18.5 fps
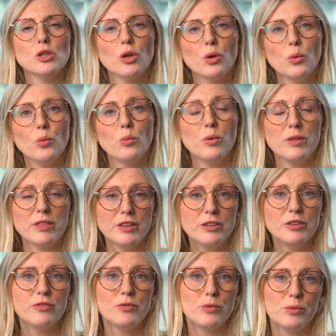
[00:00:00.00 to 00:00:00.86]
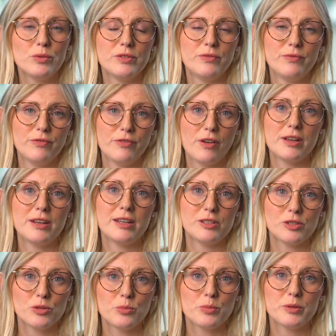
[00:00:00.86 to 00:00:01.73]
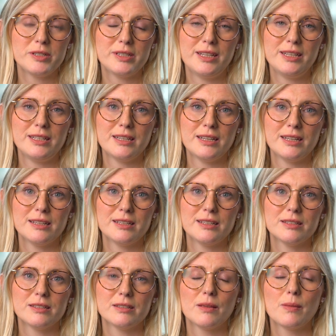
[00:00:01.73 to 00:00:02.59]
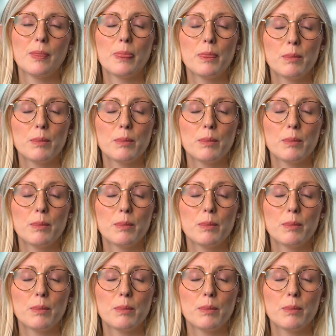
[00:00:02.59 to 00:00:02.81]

So within divorce and financial proceedings,